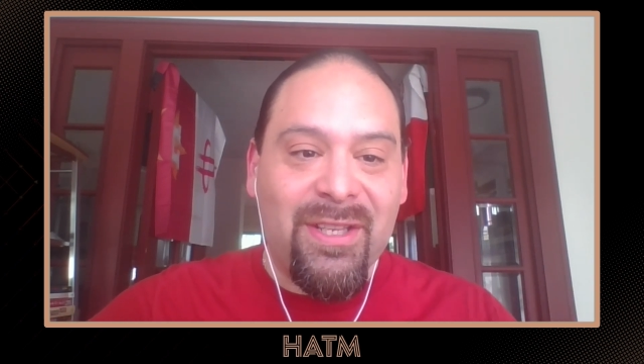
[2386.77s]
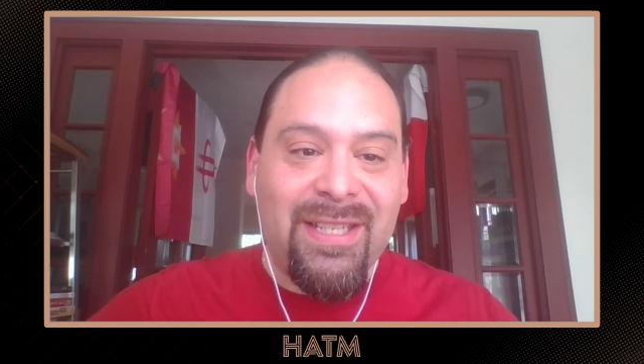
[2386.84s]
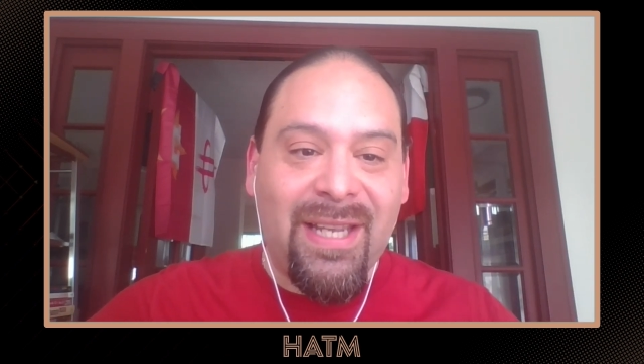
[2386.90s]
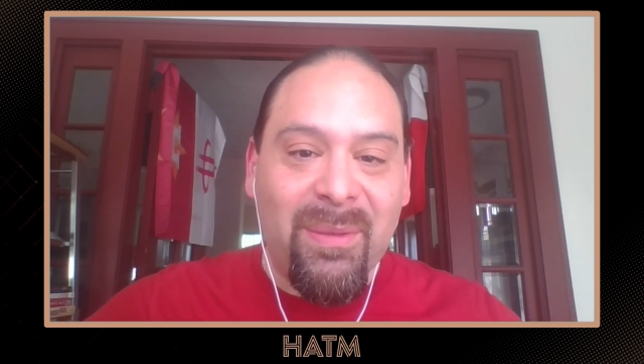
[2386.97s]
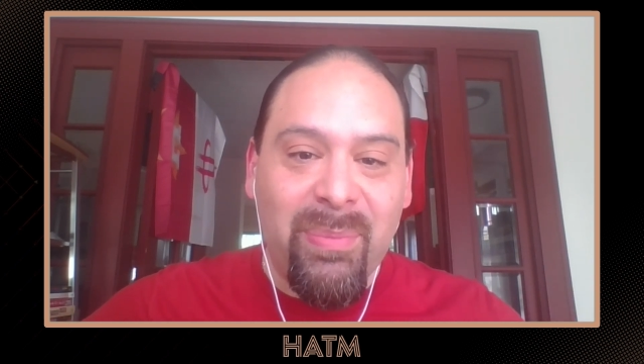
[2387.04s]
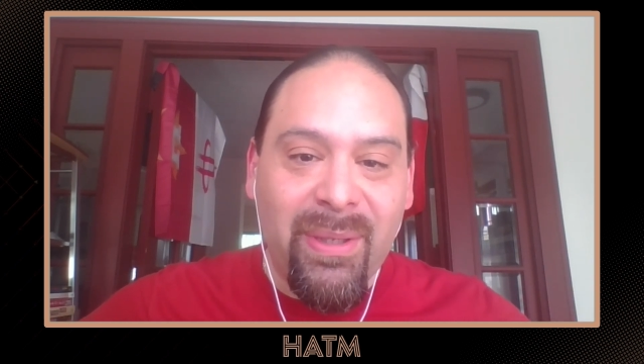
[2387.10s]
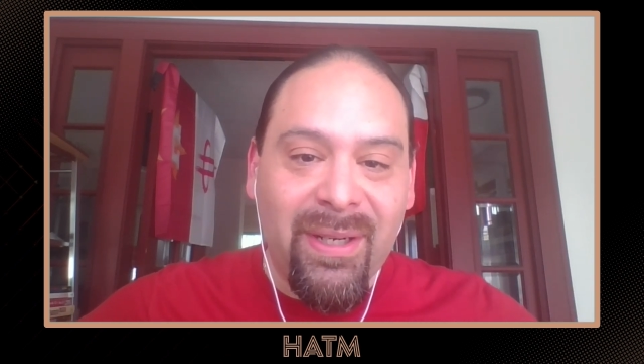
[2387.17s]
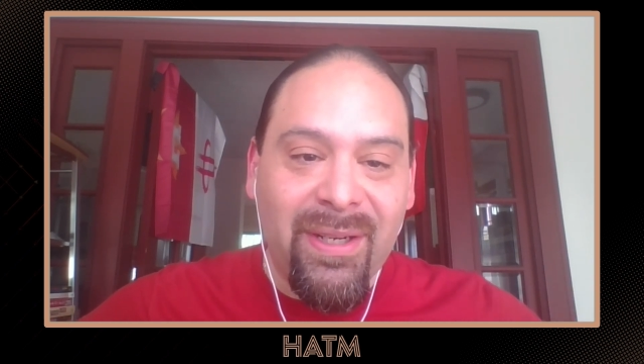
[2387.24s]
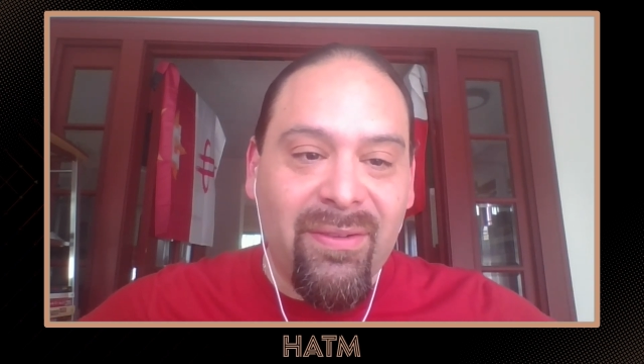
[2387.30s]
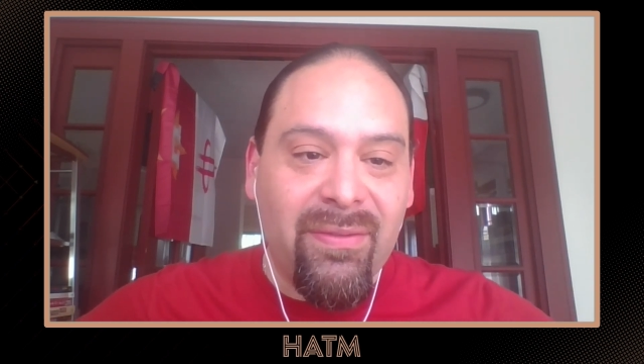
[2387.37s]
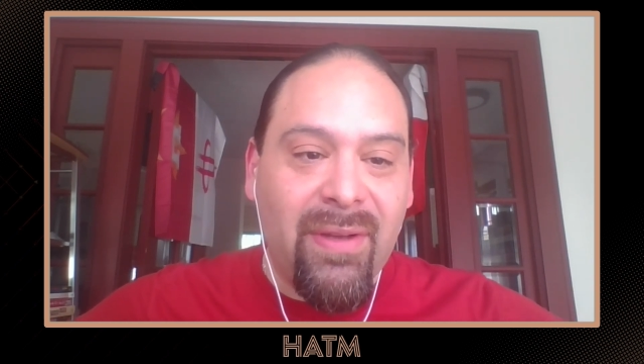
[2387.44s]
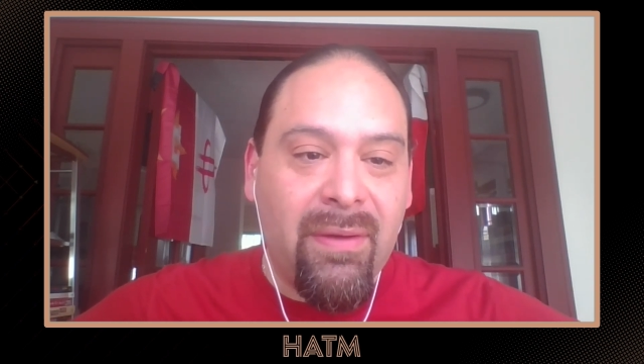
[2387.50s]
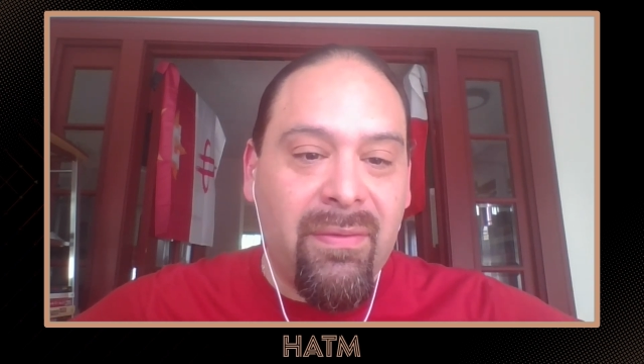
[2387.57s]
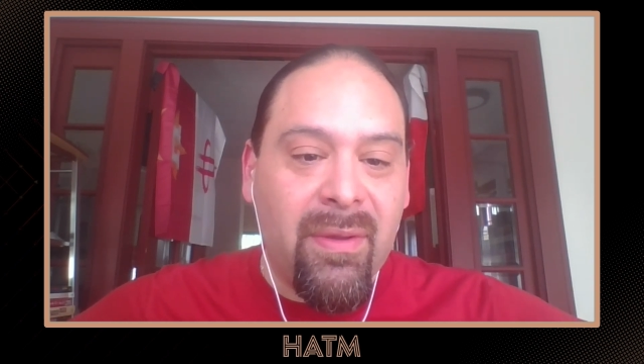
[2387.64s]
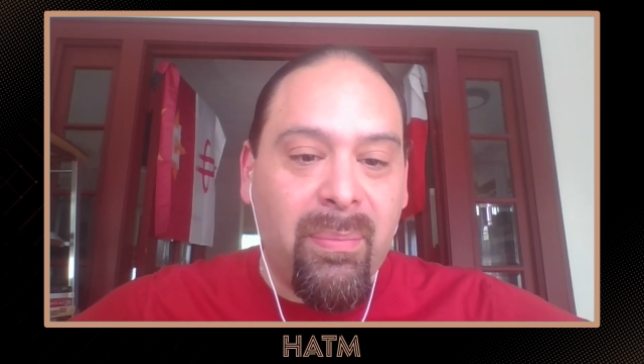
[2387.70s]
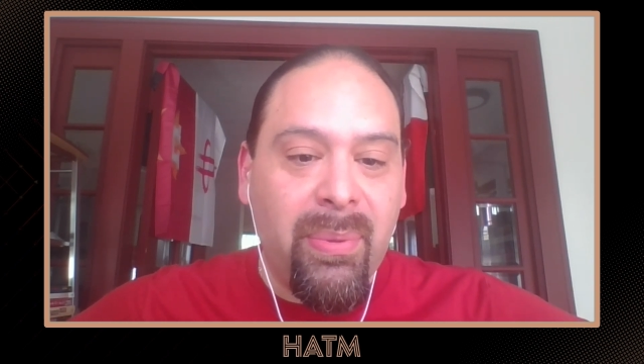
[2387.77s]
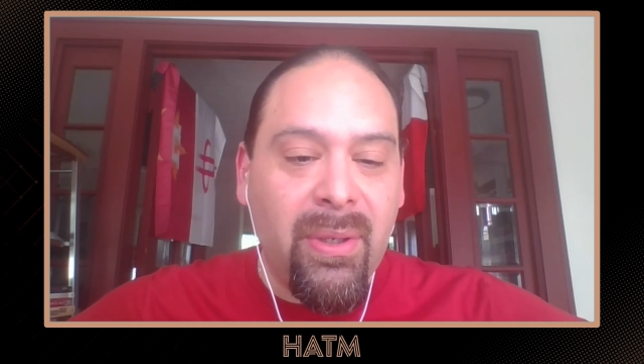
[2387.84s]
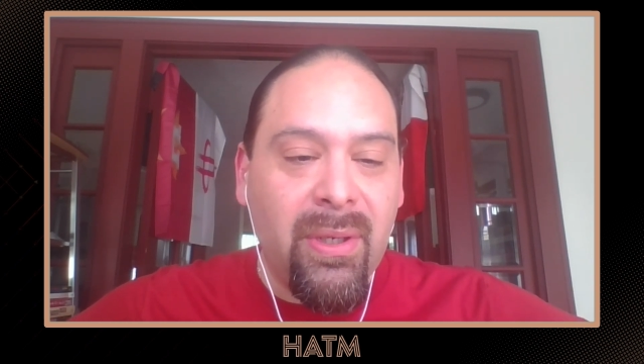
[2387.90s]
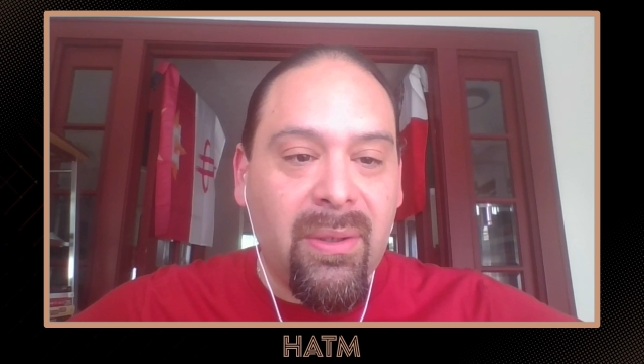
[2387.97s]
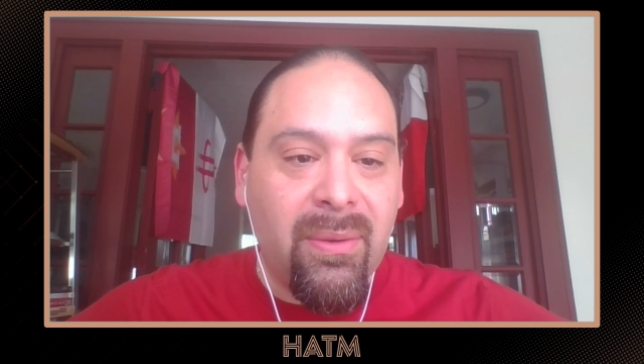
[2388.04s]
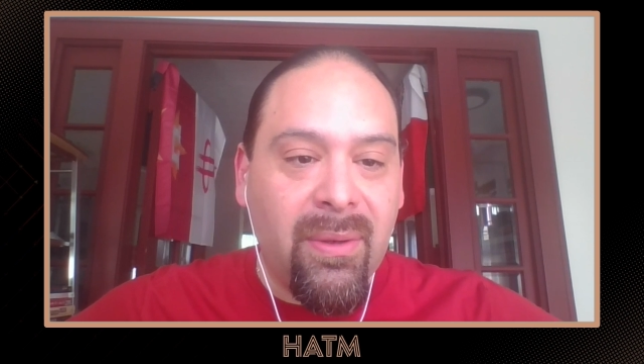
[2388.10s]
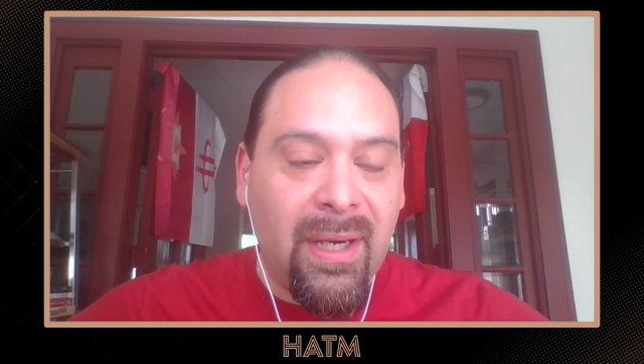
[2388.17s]
time period of the
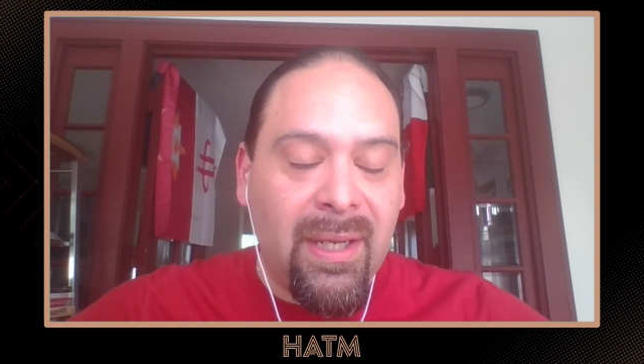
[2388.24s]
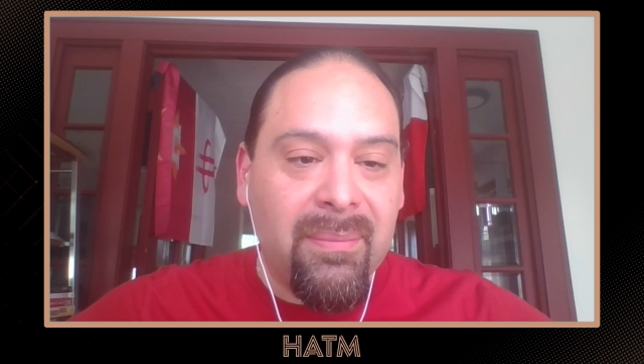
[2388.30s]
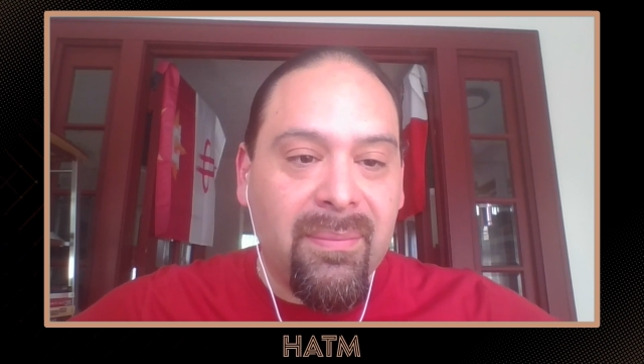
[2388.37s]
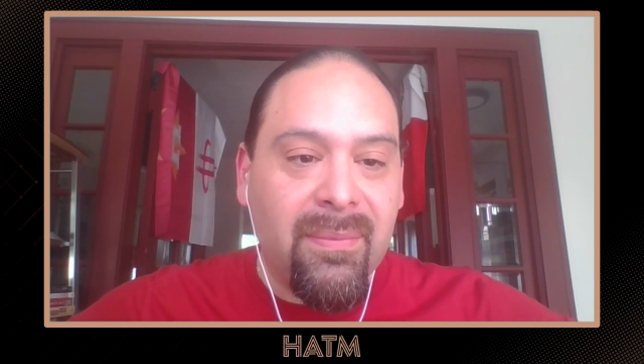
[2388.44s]
book where